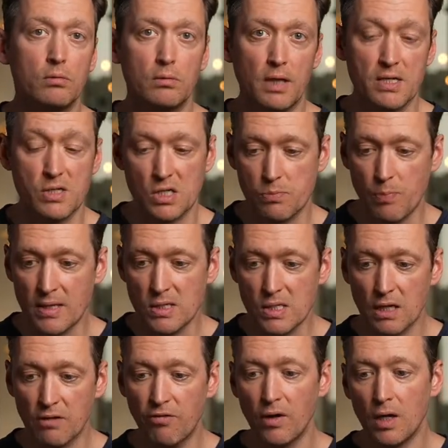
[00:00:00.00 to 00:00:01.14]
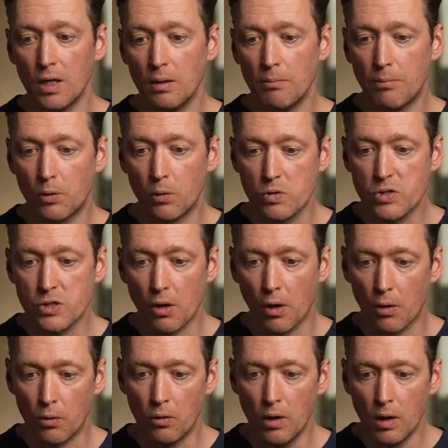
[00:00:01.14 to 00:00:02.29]
less expensive, but
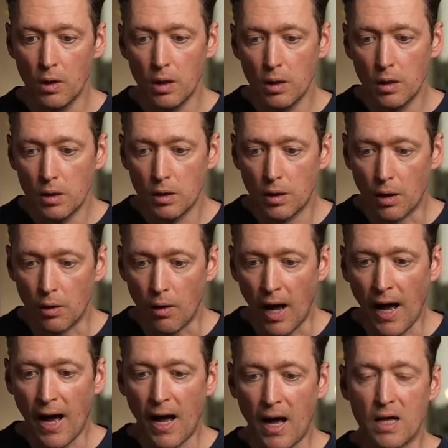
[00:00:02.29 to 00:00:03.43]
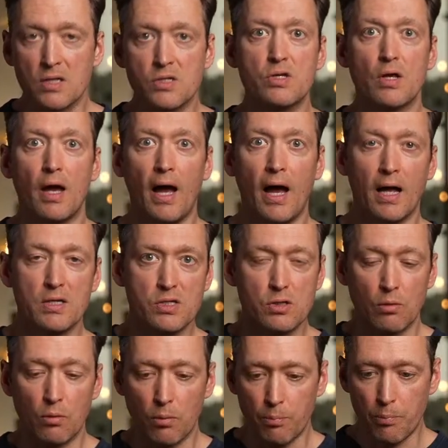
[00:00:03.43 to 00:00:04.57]
also, as
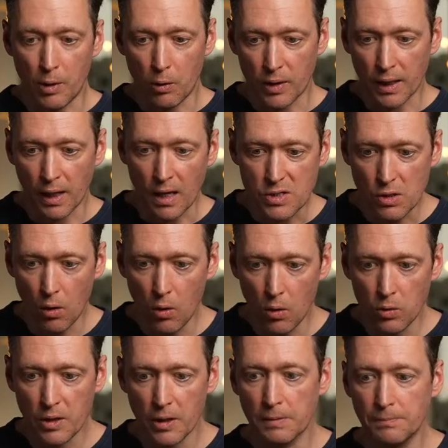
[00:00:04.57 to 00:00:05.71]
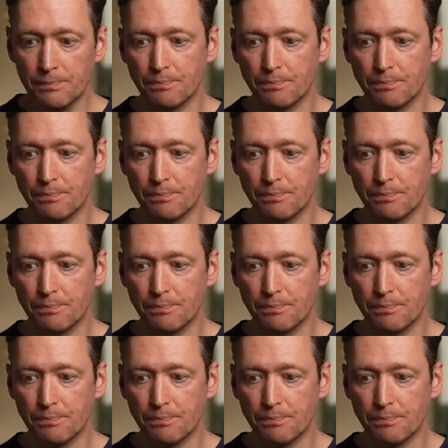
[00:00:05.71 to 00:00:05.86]
your building gets older,